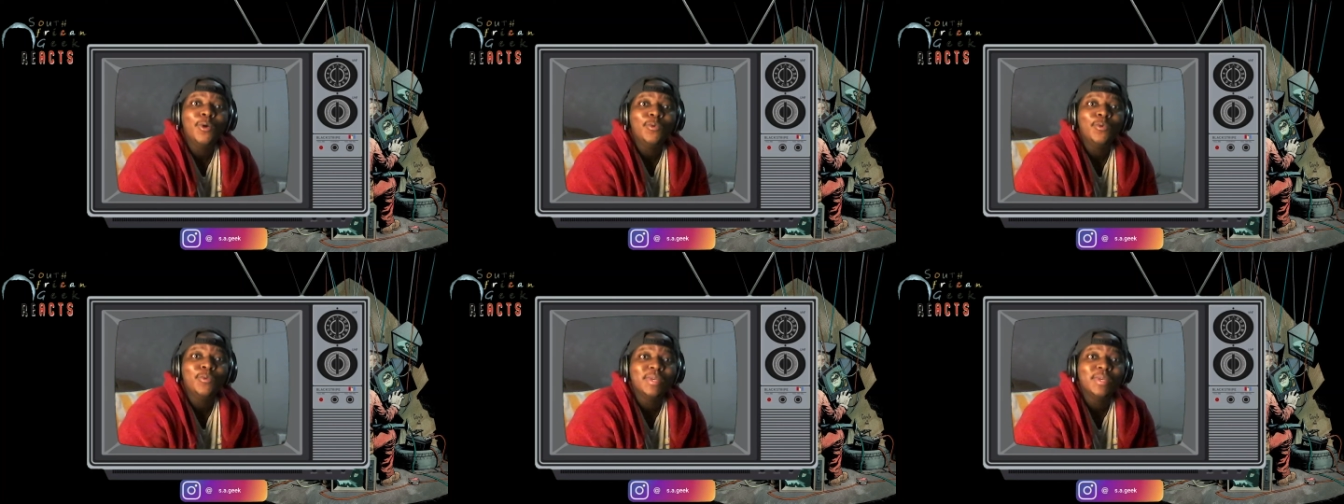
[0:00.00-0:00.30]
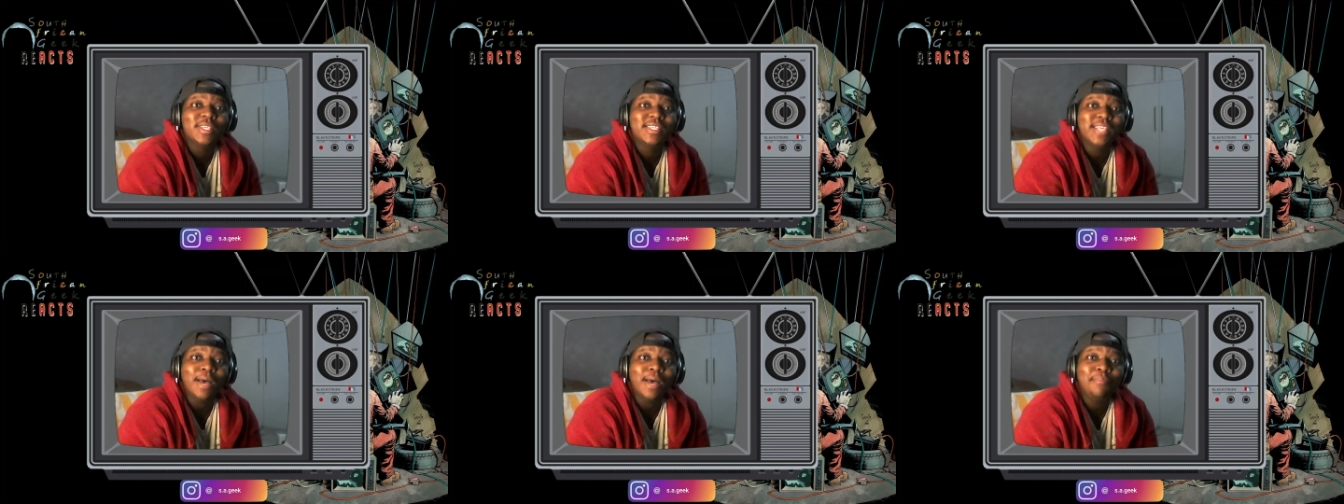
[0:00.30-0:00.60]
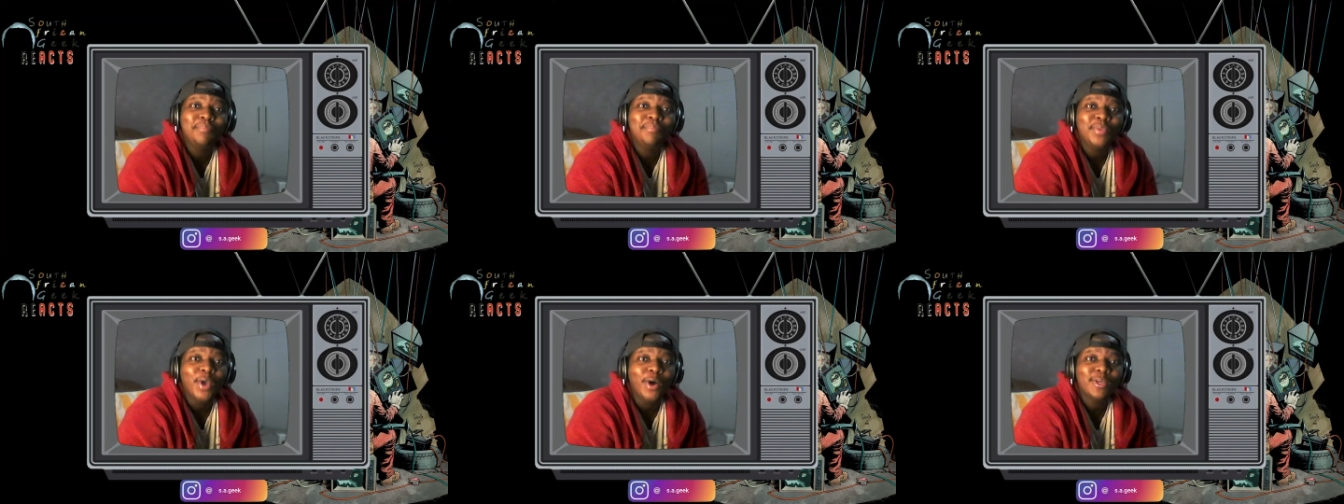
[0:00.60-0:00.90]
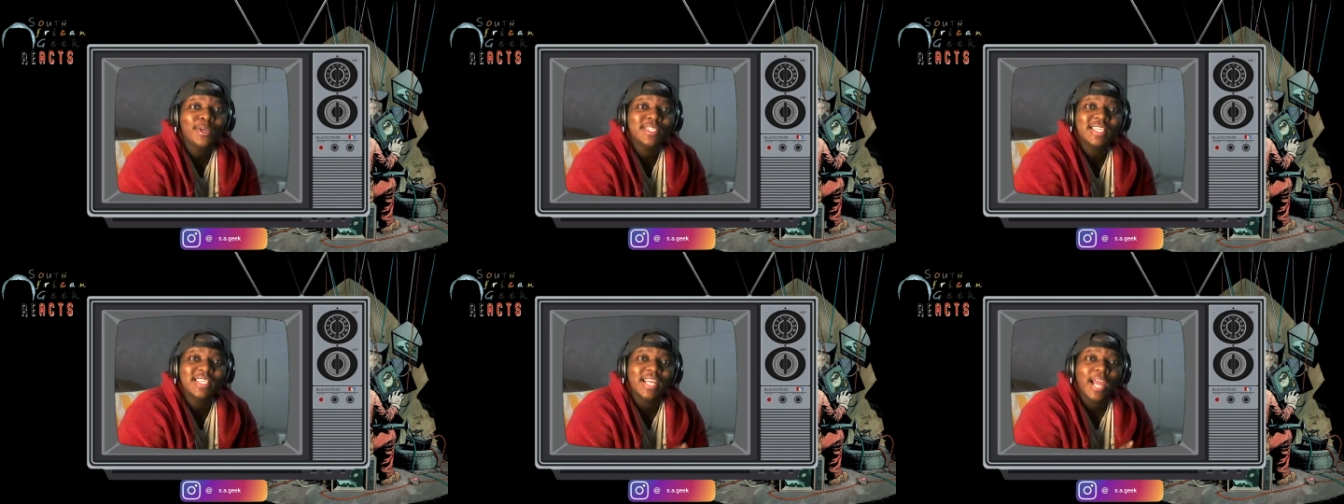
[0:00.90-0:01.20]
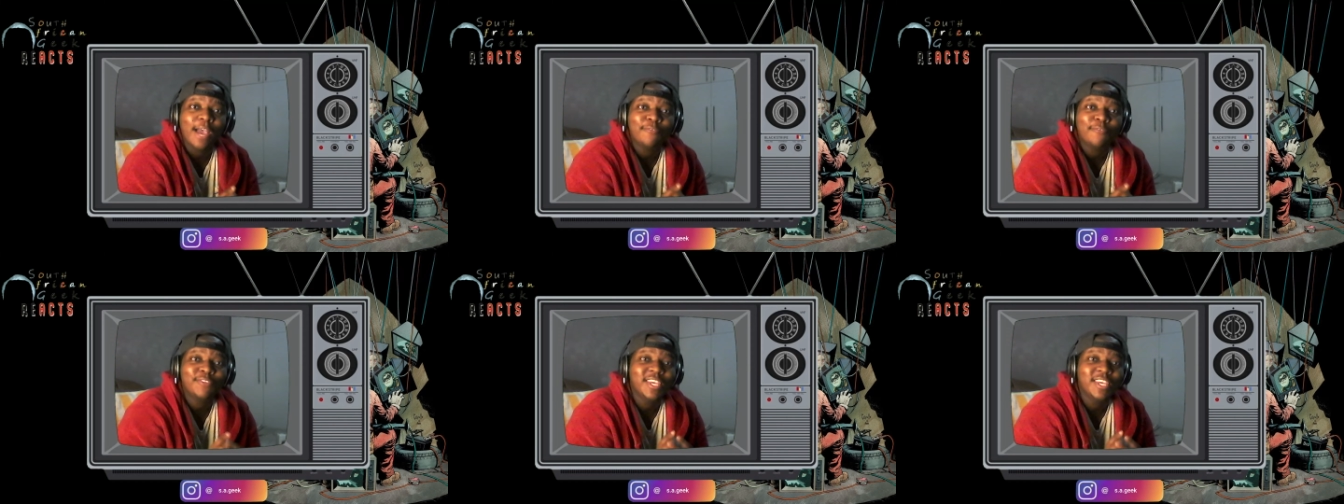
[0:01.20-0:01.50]
What's up, y'all?
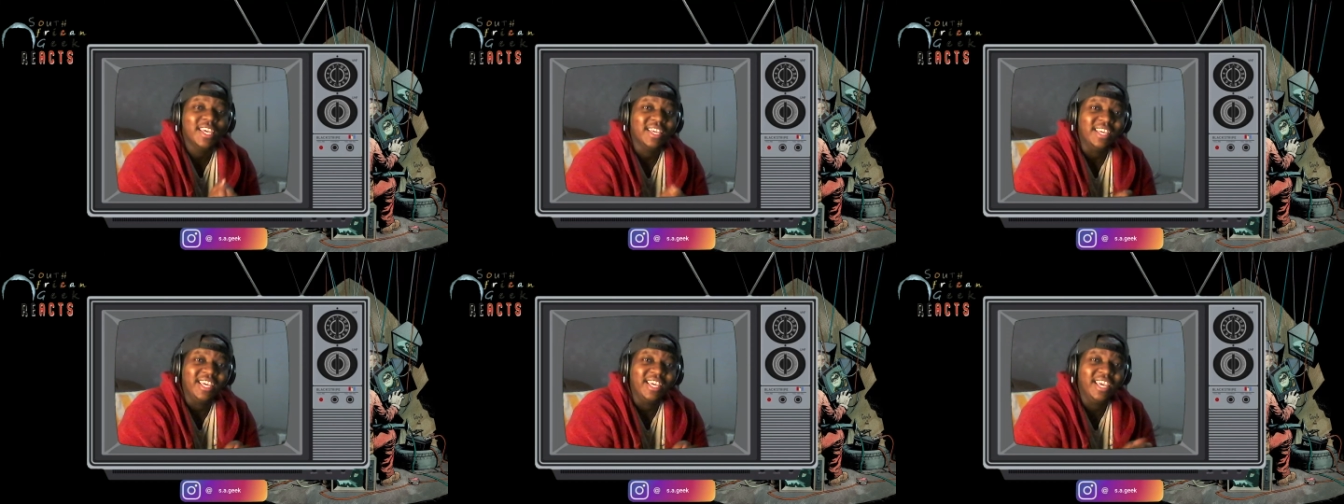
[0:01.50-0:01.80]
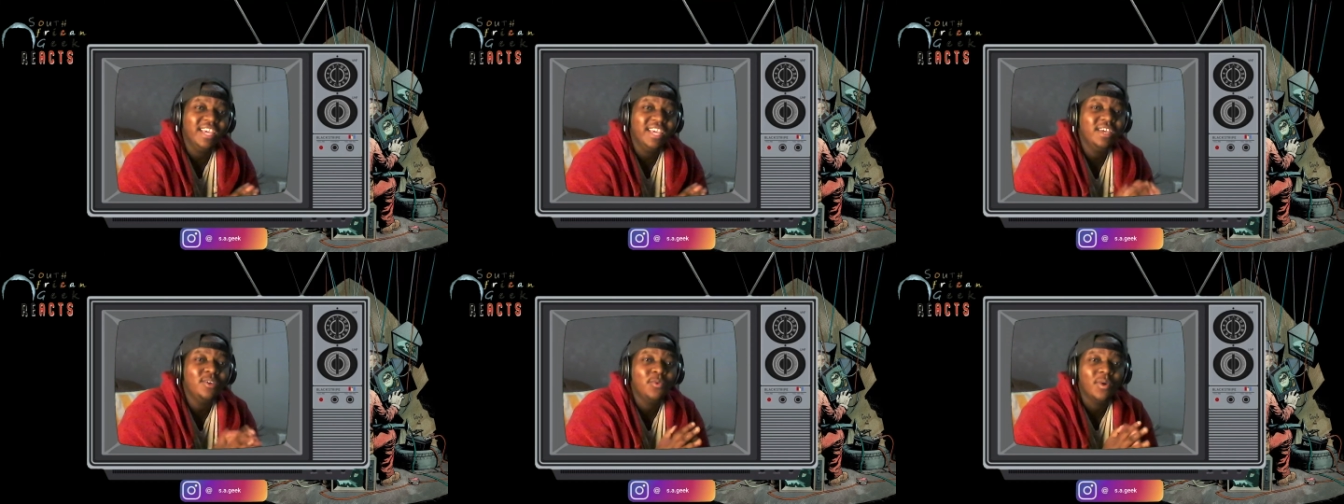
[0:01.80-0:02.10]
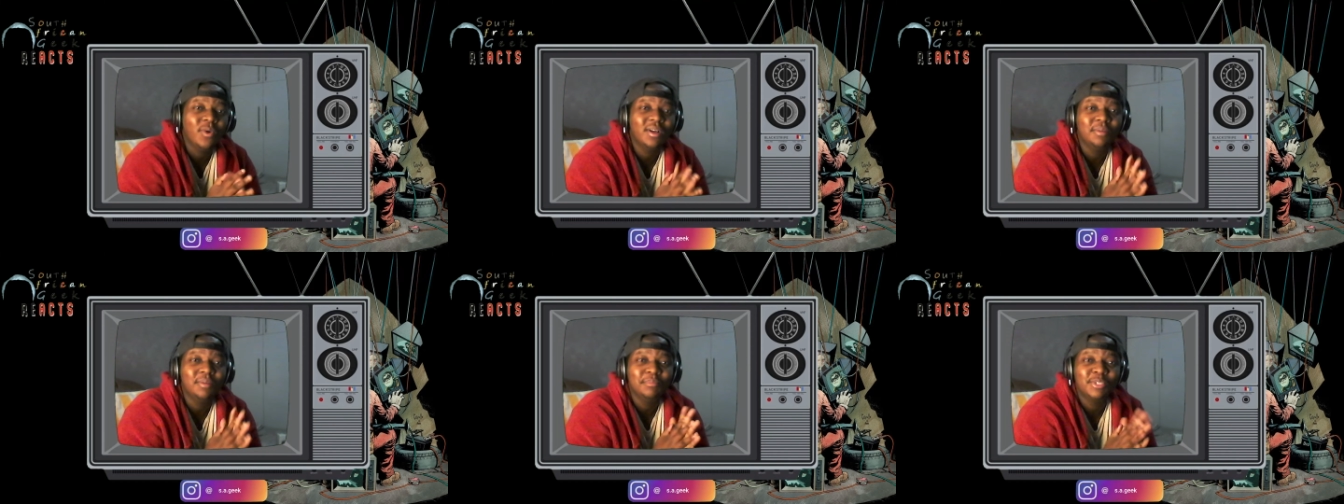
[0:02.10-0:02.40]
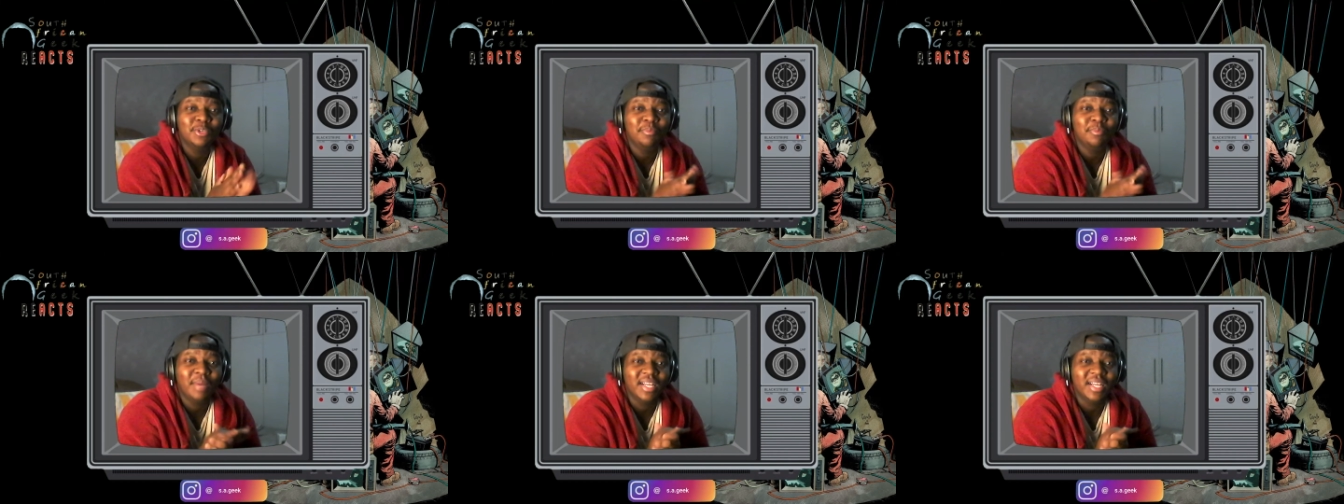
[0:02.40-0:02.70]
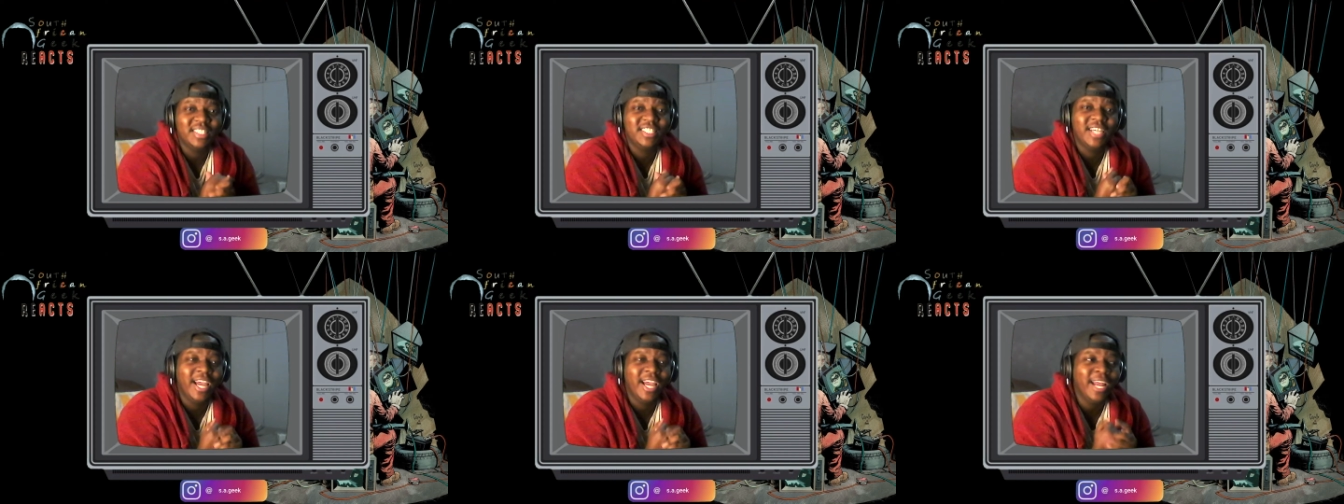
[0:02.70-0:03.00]
Seraph Geek Geek. Welcome to my
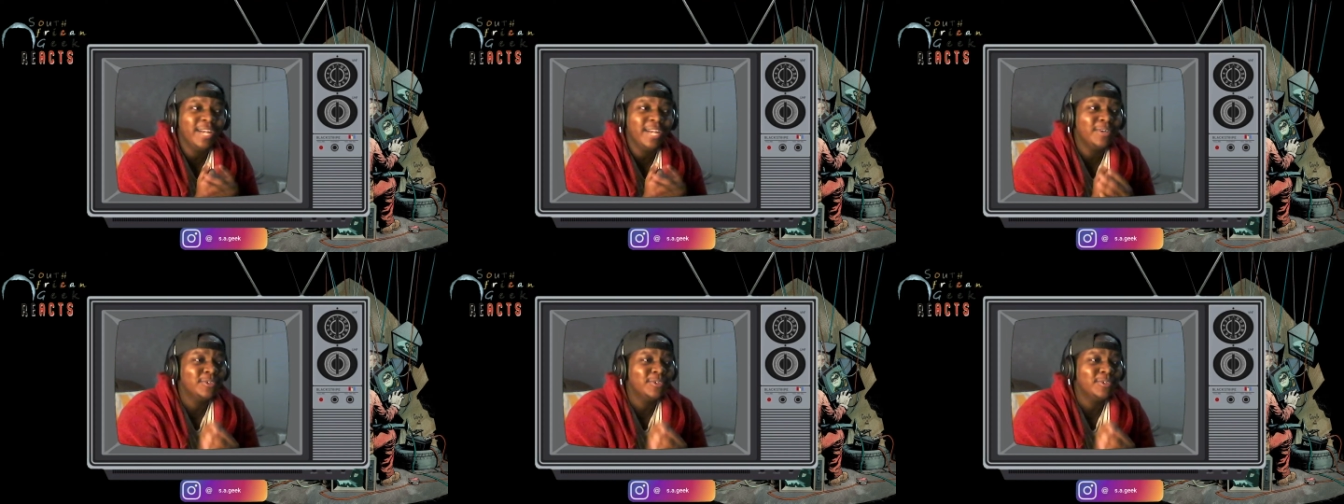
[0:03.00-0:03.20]
channel.